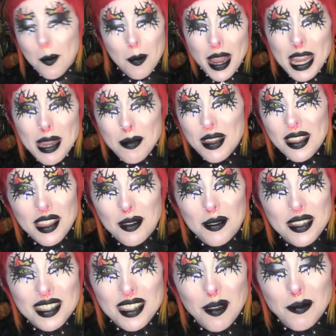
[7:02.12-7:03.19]
there
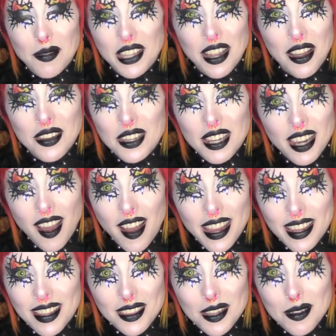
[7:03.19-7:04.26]
was something
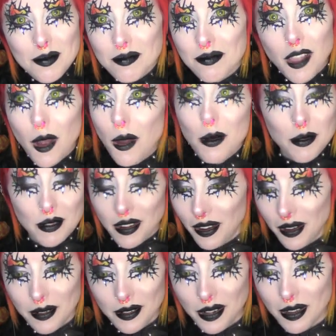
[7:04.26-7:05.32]
underlying them.
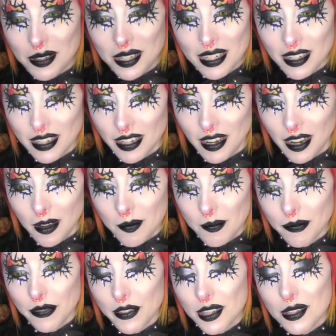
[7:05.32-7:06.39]
No, didn't occur.
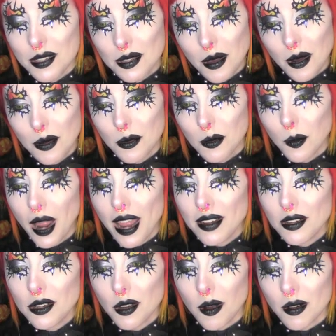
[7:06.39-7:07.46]
So
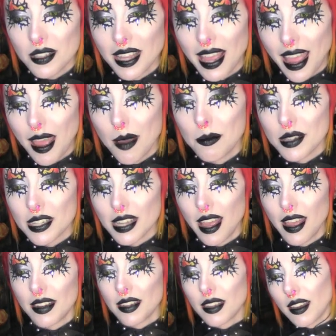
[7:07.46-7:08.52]
when Dr. M
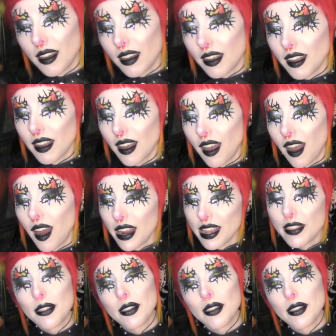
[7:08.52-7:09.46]
said, I